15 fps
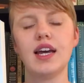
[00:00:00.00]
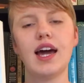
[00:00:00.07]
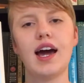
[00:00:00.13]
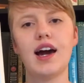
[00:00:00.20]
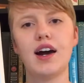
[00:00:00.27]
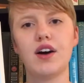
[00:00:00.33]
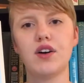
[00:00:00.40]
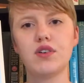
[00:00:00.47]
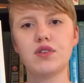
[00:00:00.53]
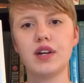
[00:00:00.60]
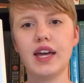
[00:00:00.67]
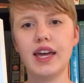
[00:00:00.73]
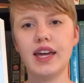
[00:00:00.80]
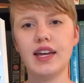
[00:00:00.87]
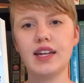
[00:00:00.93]
how
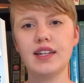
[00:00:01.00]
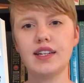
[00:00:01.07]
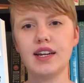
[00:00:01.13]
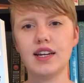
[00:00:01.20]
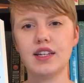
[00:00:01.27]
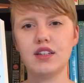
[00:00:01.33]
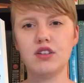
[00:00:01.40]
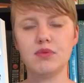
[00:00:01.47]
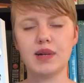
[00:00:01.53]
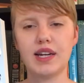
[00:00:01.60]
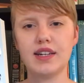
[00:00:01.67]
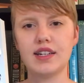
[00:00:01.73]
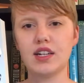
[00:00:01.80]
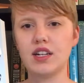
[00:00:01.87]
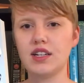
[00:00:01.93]
aid and
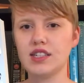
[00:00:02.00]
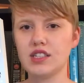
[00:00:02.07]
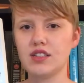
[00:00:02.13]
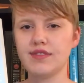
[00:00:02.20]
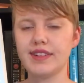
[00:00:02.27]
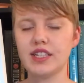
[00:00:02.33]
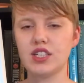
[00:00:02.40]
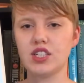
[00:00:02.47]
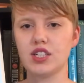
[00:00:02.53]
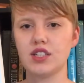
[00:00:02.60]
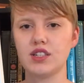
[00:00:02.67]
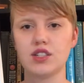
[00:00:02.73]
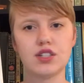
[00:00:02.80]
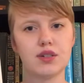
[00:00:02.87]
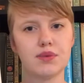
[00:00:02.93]
humanitarian
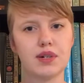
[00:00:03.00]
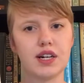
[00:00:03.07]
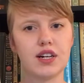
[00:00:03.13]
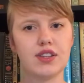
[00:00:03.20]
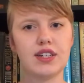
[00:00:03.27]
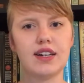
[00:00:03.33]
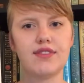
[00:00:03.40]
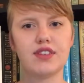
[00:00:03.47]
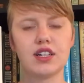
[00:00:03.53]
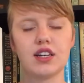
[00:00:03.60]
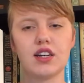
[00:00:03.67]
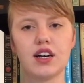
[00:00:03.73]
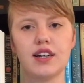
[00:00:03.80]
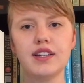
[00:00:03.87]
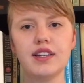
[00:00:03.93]
intervention should work on the
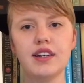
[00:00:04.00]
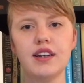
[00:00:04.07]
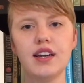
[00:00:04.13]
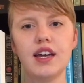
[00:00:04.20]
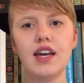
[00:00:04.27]
African continent.